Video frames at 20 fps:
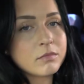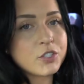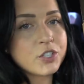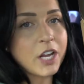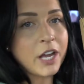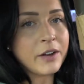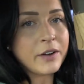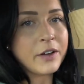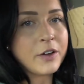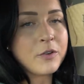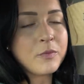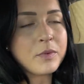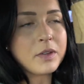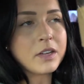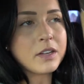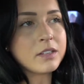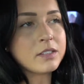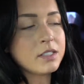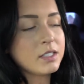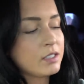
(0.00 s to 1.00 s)
shout out
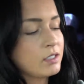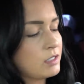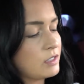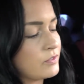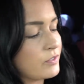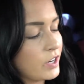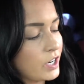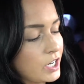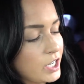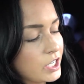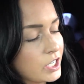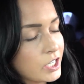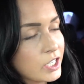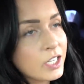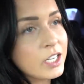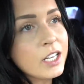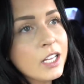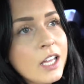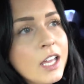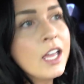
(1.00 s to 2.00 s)
because it is very
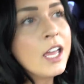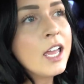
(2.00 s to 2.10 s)
good.